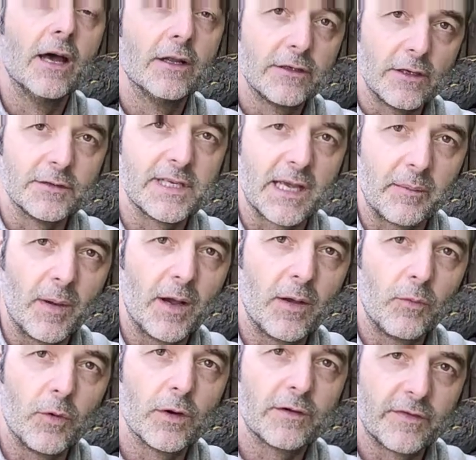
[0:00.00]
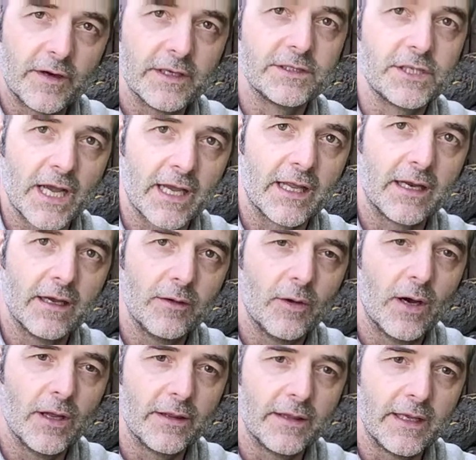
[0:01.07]
Don't take my word for it, check it out
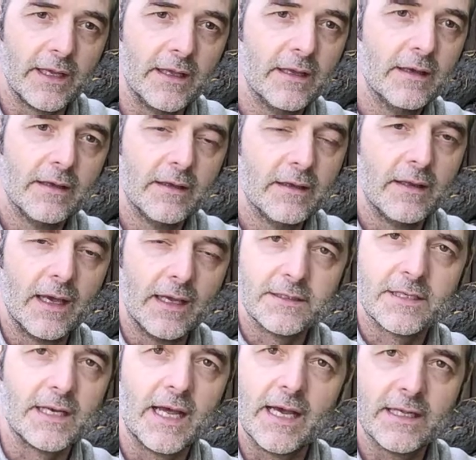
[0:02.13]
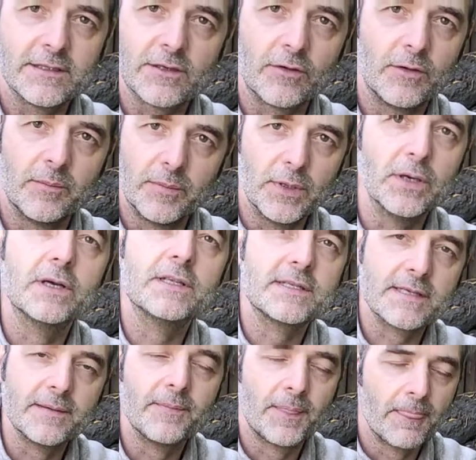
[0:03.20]
on the internet or in books,
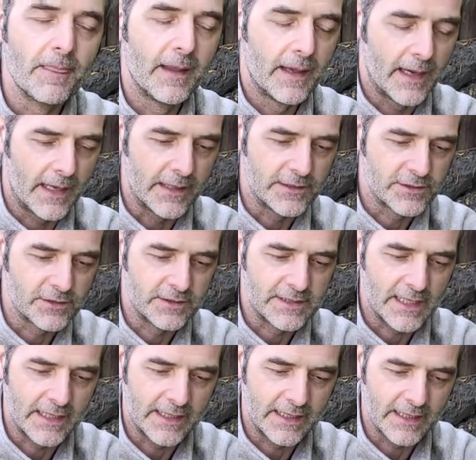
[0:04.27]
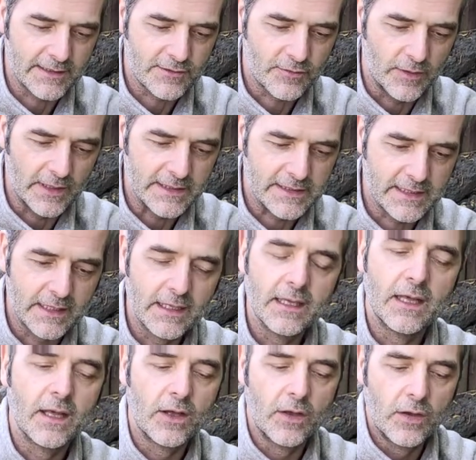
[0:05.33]
and it should tell you that's right.
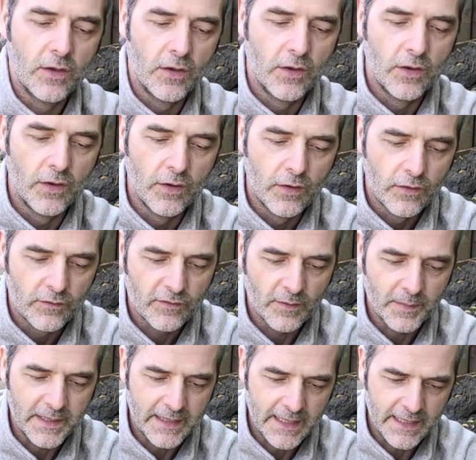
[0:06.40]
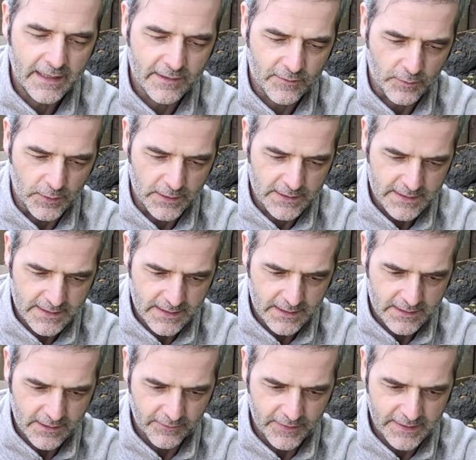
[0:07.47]
Some of these ones,
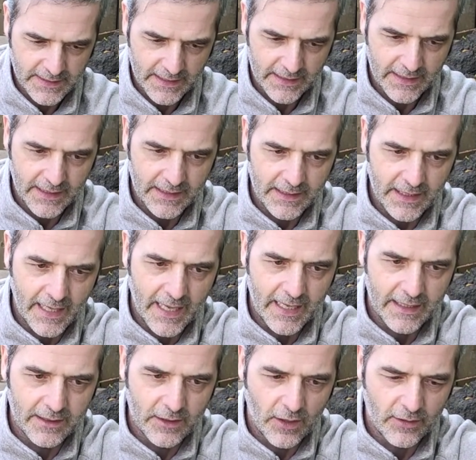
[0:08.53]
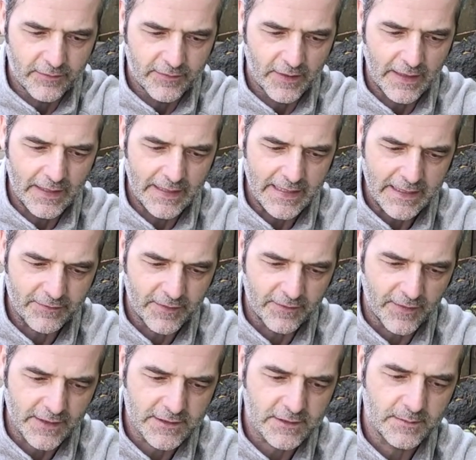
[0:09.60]
so if you take the end of leafy
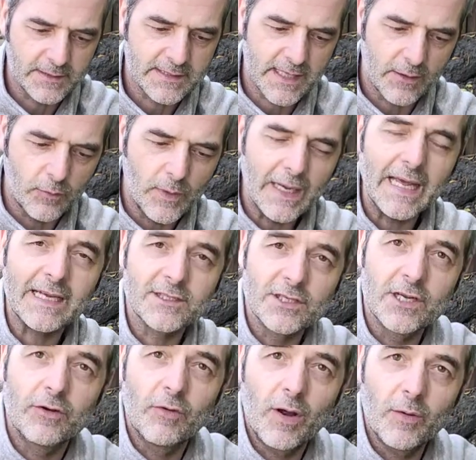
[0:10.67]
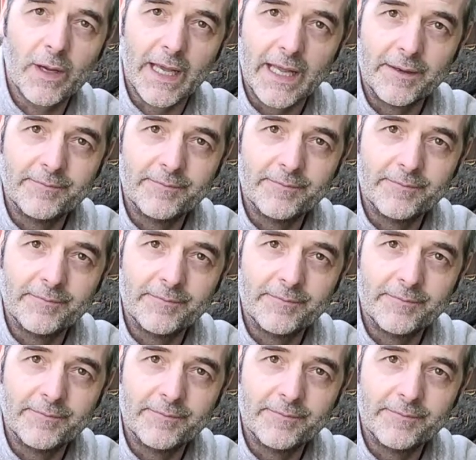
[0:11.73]
vegetables, they will actually grow again.